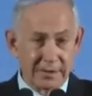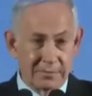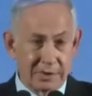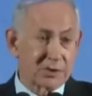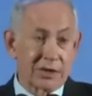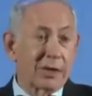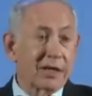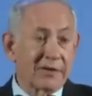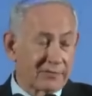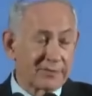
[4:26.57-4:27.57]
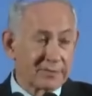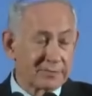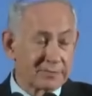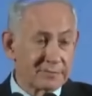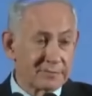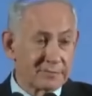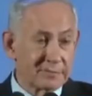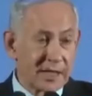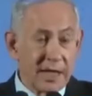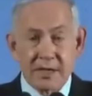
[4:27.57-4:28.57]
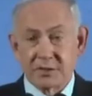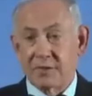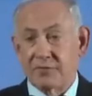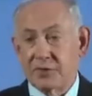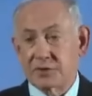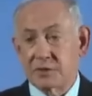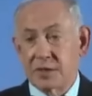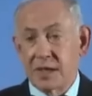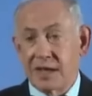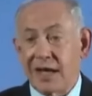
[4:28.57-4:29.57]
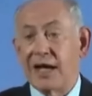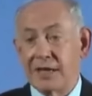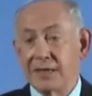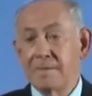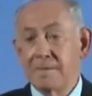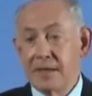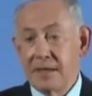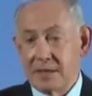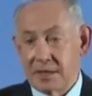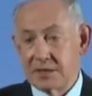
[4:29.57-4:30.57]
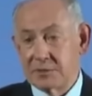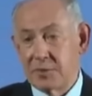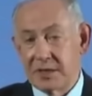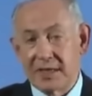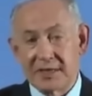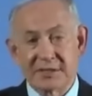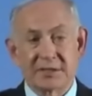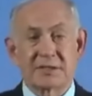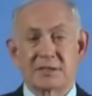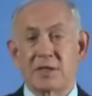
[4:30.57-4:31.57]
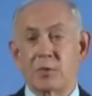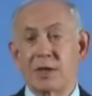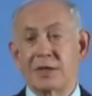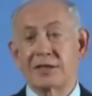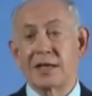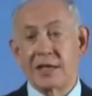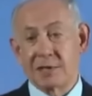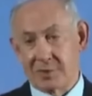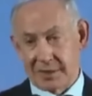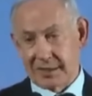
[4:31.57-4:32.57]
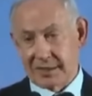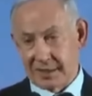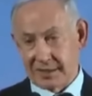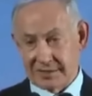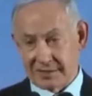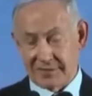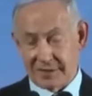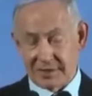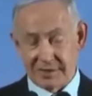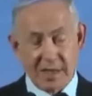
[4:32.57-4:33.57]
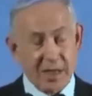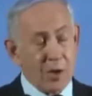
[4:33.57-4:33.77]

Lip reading: because they all left. So the first lie that is put against us is that we are deliberately killing civilians.